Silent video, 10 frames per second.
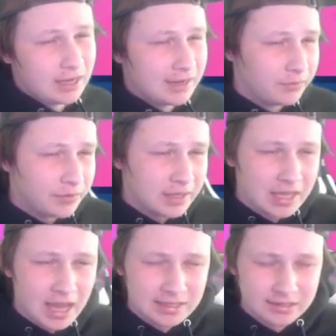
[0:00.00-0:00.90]
I don't think he
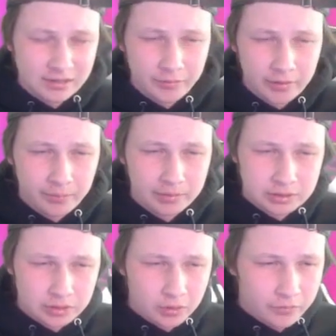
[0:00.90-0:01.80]
has the liberty of
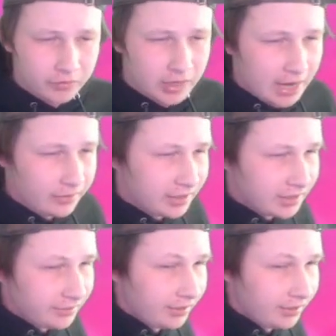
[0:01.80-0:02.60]
potentially going for an Iron Head here,